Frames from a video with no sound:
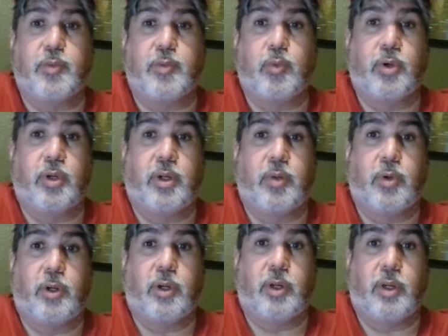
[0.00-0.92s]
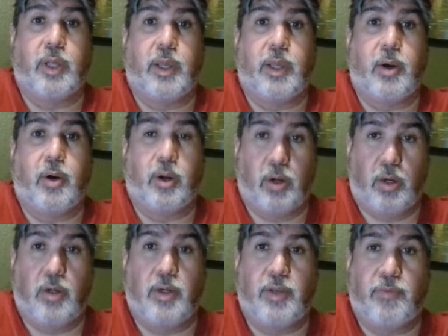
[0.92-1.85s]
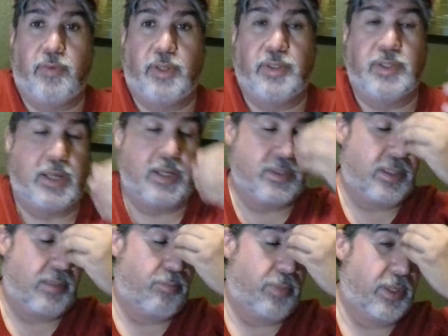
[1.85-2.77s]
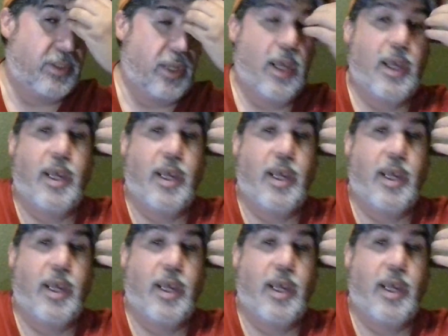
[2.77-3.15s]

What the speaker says: are a fantastic mix.